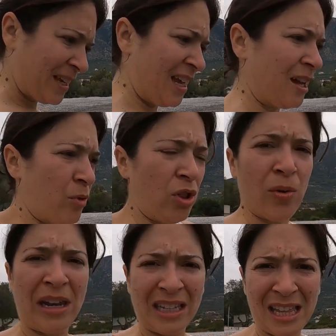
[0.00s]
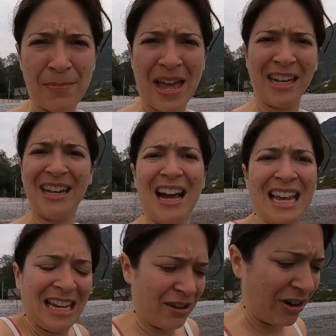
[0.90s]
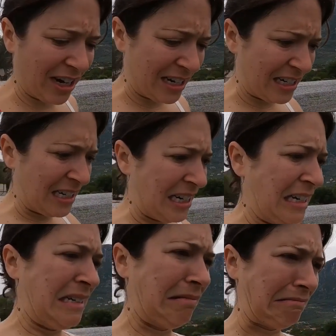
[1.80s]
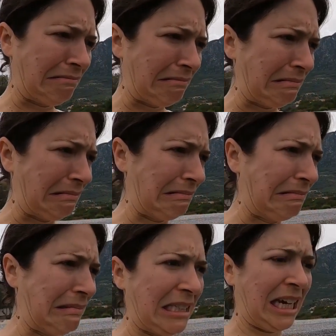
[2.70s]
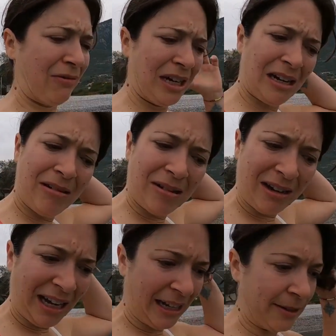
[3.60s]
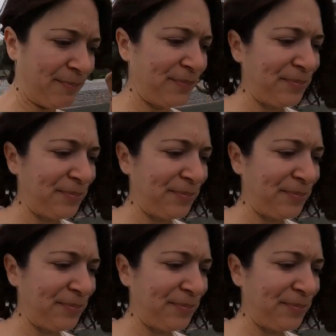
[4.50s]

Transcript: Can't come all the way to the med and not get in, right? Uh, here we go, okay.